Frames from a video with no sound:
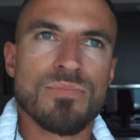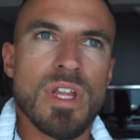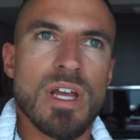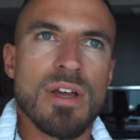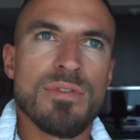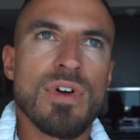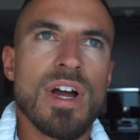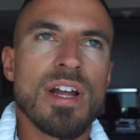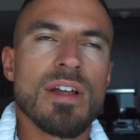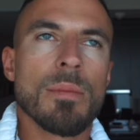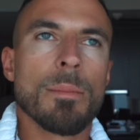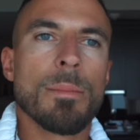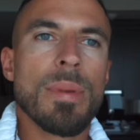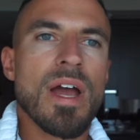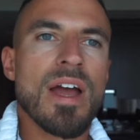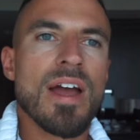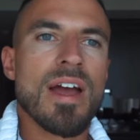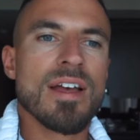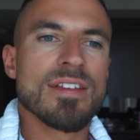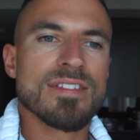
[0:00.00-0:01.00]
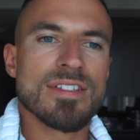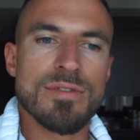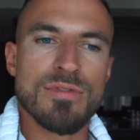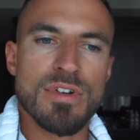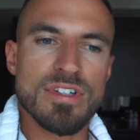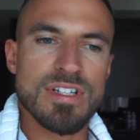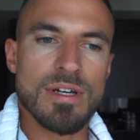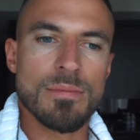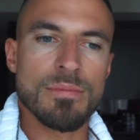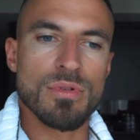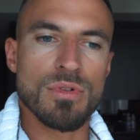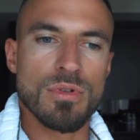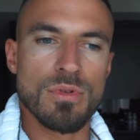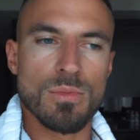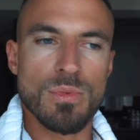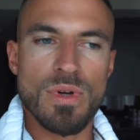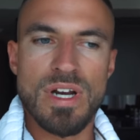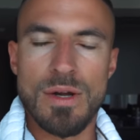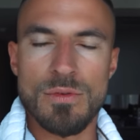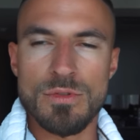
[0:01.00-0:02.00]
If I compare, say for
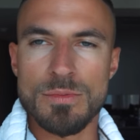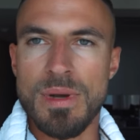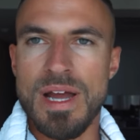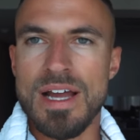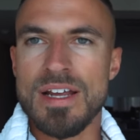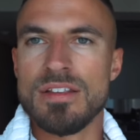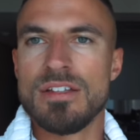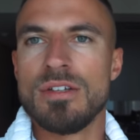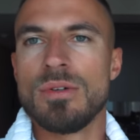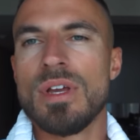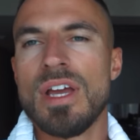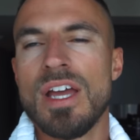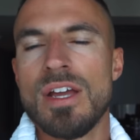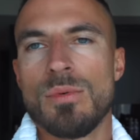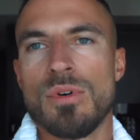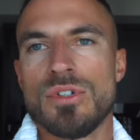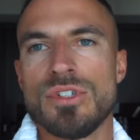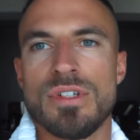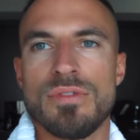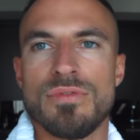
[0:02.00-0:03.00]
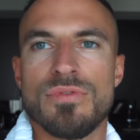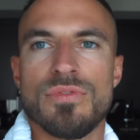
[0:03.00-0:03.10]
example, when I was back in the UK watching